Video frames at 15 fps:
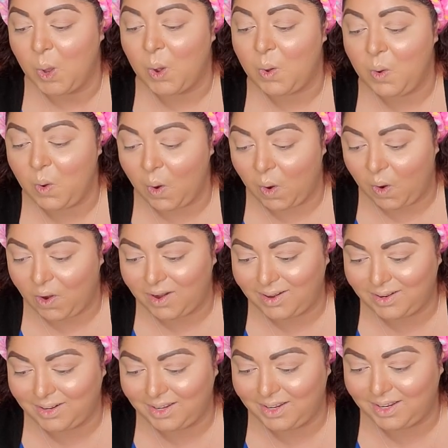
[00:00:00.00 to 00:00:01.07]

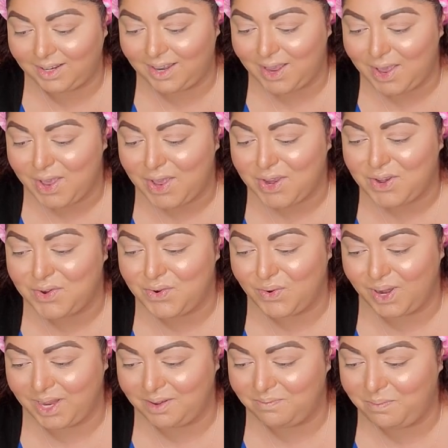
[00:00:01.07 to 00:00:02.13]
garlic,
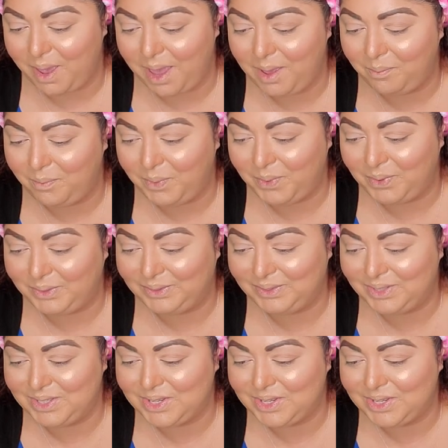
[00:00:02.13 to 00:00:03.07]
green peppers,